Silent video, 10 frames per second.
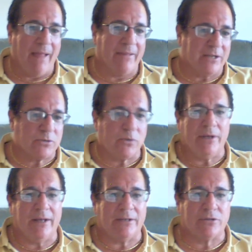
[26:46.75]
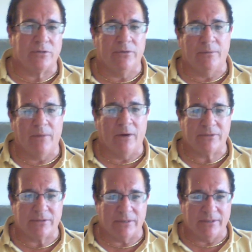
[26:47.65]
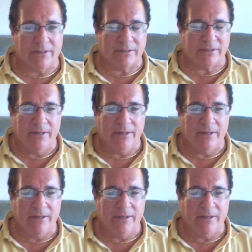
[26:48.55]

That's where you get screwed the most in this,